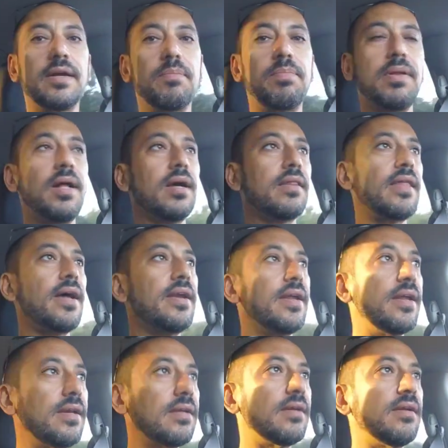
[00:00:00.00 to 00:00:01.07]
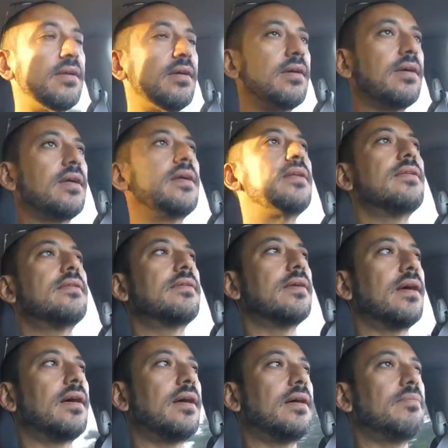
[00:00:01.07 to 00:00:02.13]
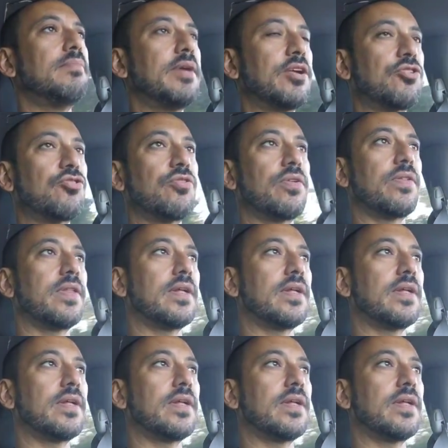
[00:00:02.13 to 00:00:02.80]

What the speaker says: to plug that in and make sure